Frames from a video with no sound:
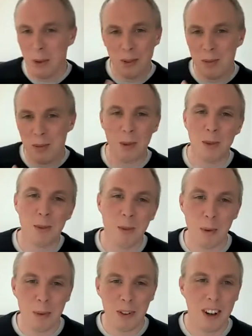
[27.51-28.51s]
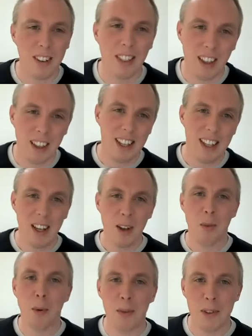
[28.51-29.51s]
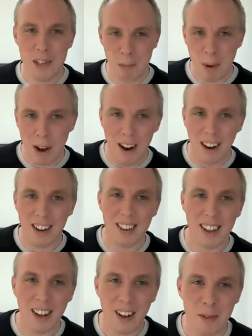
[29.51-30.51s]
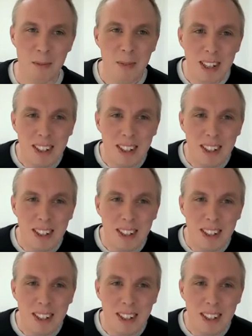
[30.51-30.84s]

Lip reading: What was the spark that kind of